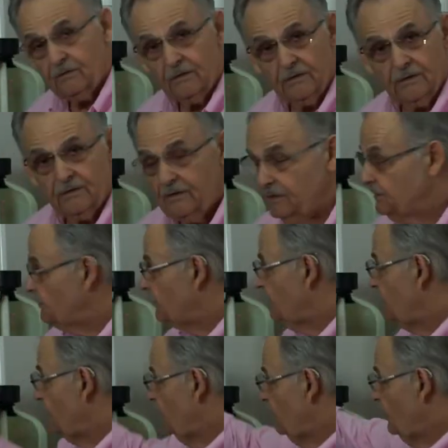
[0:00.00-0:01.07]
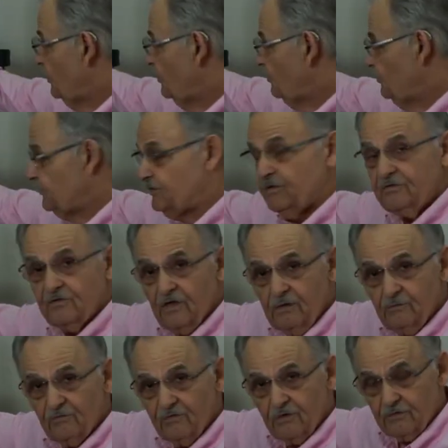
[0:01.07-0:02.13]
in here with the
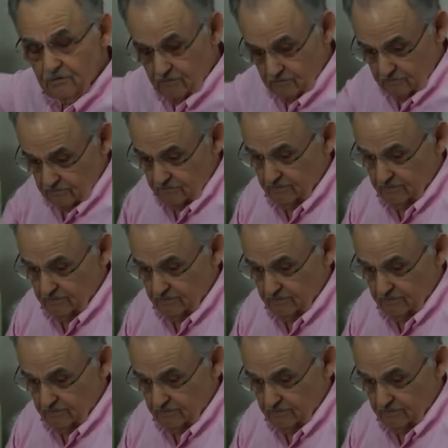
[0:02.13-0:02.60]
same funnel